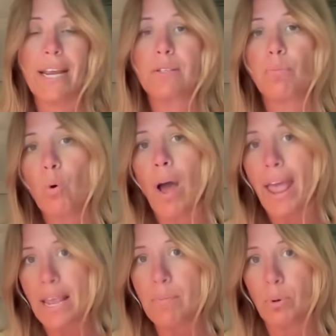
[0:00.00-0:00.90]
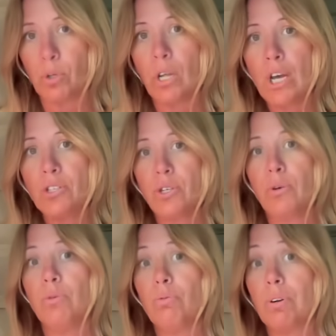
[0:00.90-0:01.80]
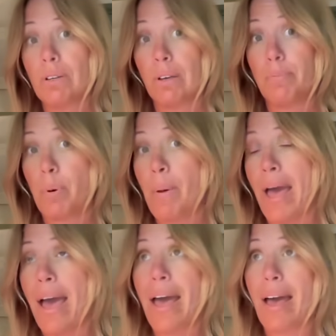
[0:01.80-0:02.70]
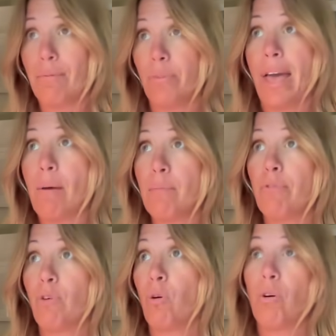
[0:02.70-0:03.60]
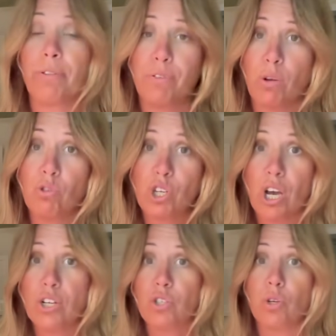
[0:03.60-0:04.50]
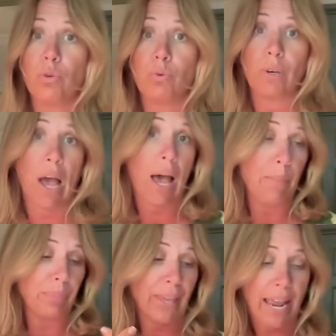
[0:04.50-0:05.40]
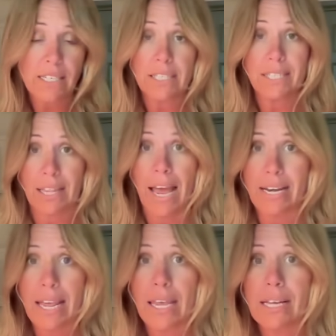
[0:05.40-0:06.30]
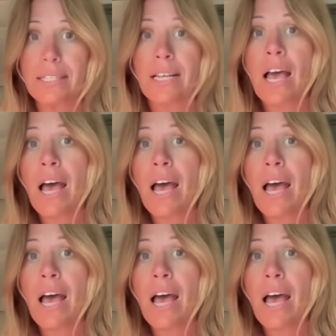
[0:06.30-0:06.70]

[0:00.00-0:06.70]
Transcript: It's more able to prepare them for the future, to cater to their needs,